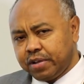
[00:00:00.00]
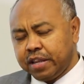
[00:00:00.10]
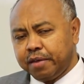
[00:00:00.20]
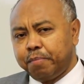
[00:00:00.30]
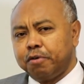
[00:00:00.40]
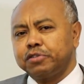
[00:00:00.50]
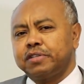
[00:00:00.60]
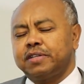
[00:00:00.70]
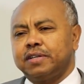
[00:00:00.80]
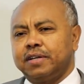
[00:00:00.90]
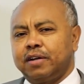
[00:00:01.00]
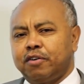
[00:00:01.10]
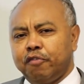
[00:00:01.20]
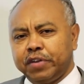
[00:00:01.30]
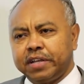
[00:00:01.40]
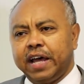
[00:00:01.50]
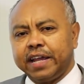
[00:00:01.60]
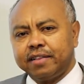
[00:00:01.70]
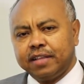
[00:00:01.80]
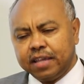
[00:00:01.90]
in the
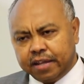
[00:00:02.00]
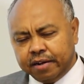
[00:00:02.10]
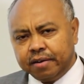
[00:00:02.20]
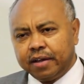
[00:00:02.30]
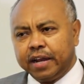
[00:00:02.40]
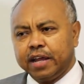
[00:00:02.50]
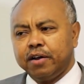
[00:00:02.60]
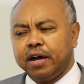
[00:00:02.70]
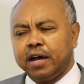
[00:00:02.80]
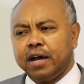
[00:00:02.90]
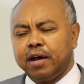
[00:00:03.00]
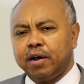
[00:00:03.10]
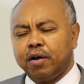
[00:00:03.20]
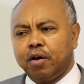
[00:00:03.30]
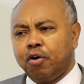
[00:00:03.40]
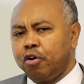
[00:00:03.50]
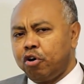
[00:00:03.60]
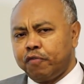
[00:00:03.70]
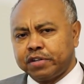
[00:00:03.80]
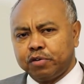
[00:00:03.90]
post-COVID-19, and I, all
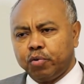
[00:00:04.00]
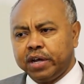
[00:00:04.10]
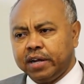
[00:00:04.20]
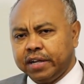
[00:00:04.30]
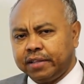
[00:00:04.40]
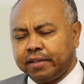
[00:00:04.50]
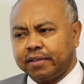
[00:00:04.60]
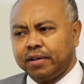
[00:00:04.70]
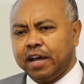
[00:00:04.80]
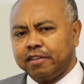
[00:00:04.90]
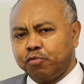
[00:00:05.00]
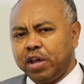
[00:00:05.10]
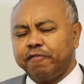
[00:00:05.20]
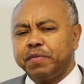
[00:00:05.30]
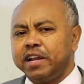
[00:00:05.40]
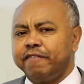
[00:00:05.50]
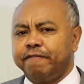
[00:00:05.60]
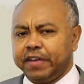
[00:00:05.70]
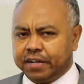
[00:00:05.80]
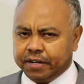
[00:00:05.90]
over the world, it has, we have been
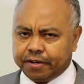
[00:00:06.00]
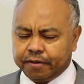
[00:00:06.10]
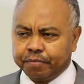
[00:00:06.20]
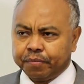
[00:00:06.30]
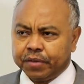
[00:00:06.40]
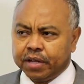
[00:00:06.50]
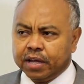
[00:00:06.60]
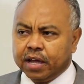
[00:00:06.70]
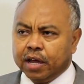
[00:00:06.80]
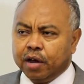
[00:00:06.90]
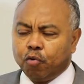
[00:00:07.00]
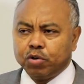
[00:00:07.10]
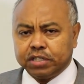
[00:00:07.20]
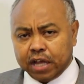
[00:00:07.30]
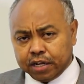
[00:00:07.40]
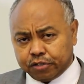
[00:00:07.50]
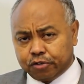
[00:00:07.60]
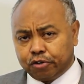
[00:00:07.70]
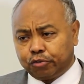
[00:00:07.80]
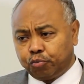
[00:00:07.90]
affected. We thank
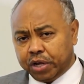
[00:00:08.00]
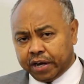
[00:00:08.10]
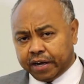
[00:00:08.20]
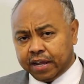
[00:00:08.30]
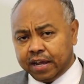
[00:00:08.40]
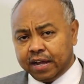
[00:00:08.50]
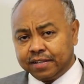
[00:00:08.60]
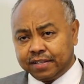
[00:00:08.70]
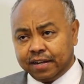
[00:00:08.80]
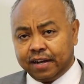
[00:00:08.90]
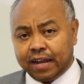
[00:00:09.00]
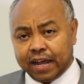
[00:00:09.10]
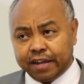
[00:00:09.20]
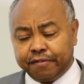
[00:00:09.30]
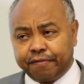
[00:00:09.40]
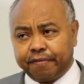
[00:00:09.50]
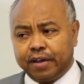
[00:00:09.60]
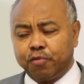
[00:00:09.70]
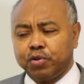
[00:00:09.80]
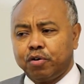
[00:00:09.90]
God we are here, still alive,
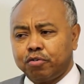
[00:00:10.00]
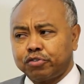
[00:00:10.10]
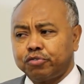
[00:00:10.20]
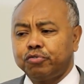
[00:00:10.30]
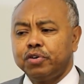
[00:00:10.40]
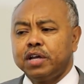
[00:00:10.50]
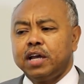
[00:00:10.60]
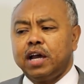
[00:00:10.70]
and we also,